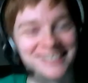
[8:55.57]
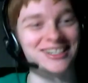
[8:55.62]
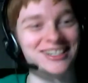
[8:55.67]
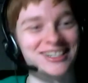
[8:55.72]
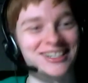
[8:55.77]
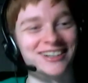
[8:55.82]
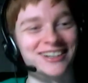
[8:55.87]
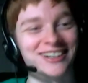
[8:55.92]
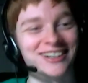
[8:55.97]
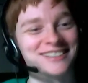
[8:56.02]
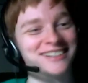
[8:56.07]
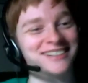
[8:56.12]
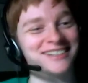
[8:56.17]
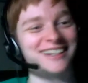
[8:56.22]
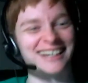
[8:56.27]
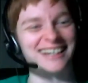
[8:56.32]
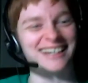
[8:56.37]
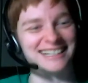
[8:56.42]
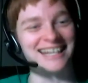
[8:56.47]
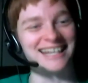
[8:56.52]
turn into
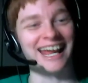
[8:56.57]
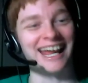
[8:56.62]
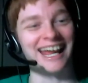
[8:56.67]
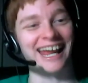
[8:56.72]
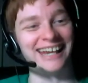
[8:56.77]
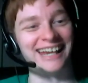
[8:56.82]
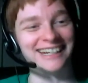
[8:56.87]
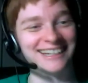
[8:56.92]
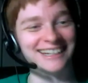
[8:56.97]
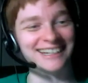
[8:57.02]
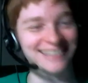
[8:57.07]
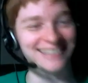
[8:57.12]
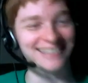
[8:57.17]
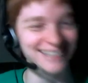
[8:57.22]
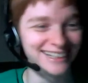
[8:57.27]
like a tank.